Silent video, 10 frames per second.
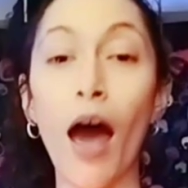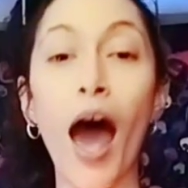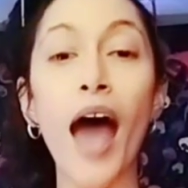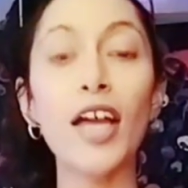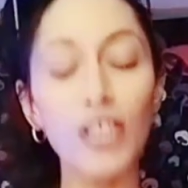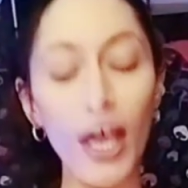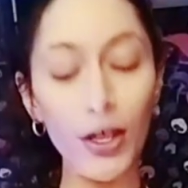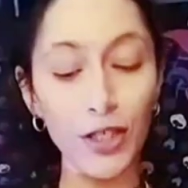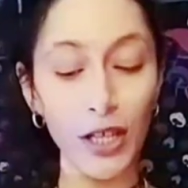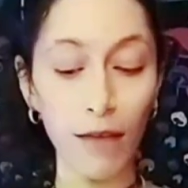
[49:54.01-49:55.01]
I shall
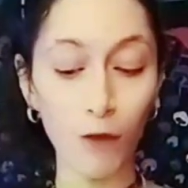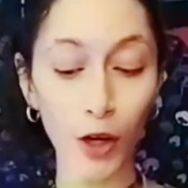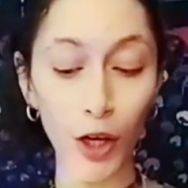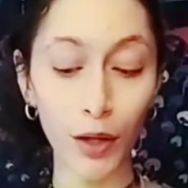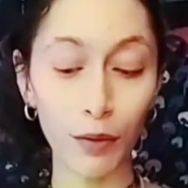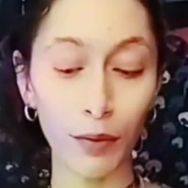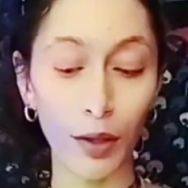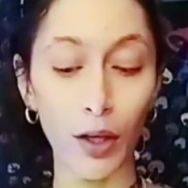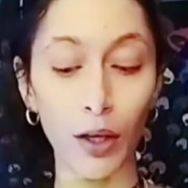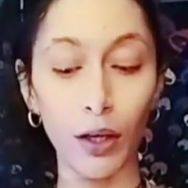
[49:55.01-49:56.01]
deliver
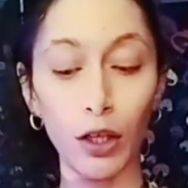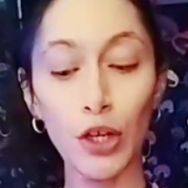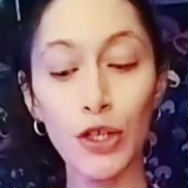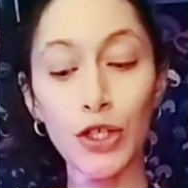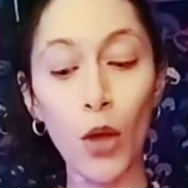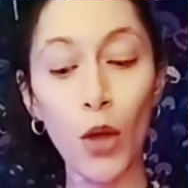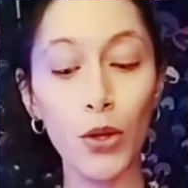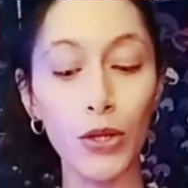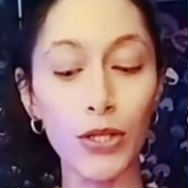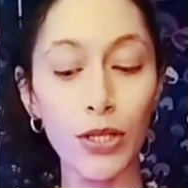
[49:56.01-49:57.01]
your
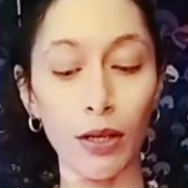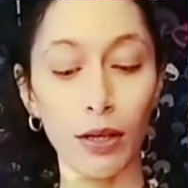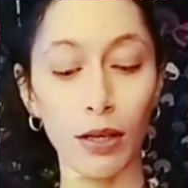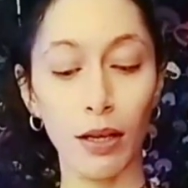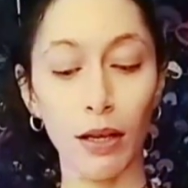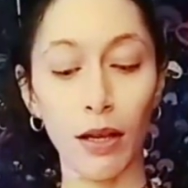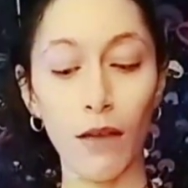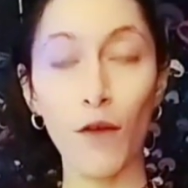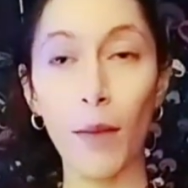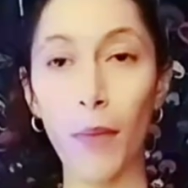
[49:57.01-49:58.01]
souls
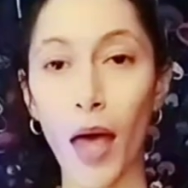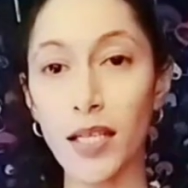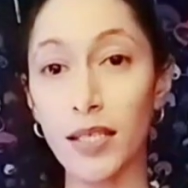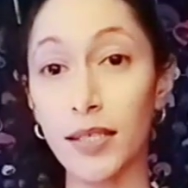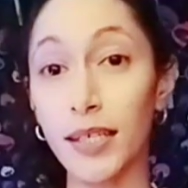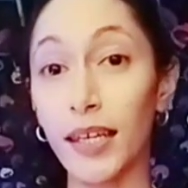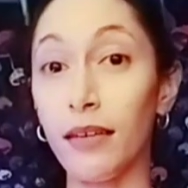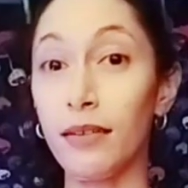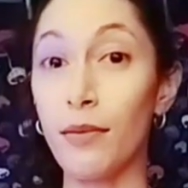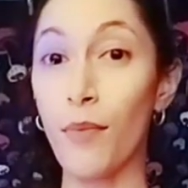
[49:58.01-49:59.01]
from
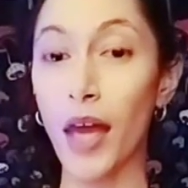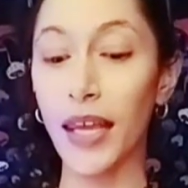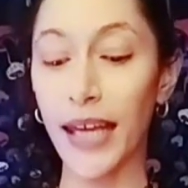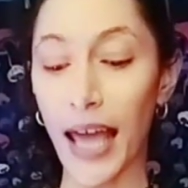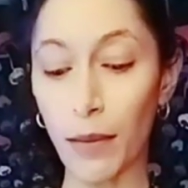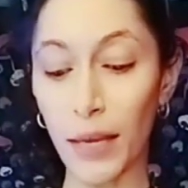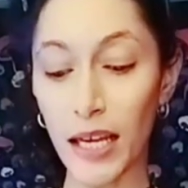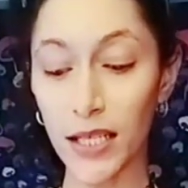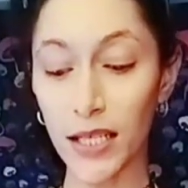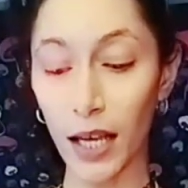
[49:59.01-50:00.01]
unseen demonic
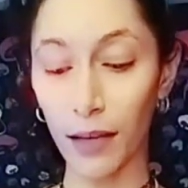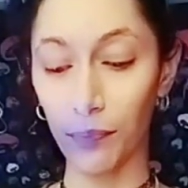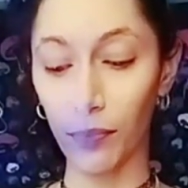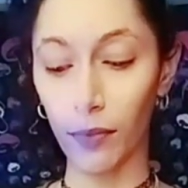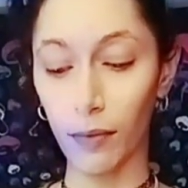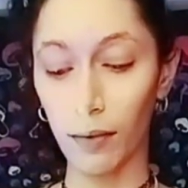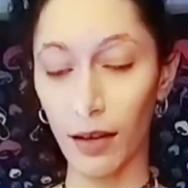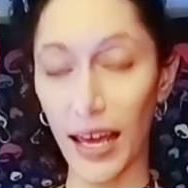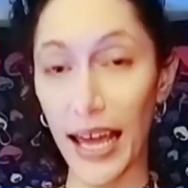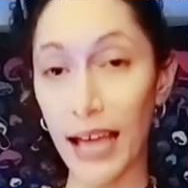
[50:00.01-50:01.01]
enemies
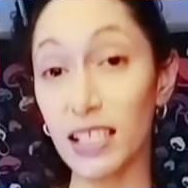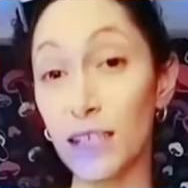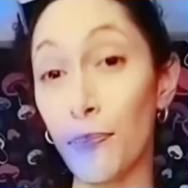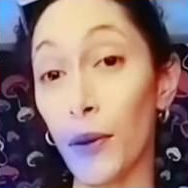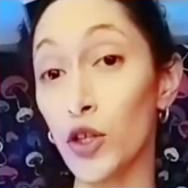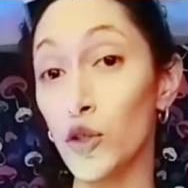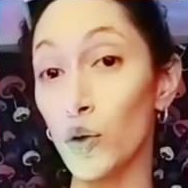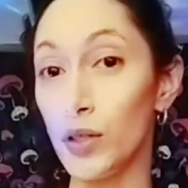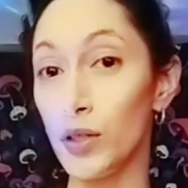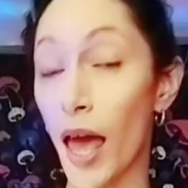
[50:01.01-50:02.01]
and spiritual
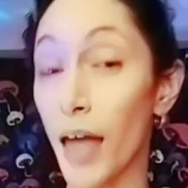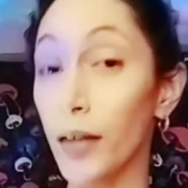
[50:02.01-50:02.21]
debt.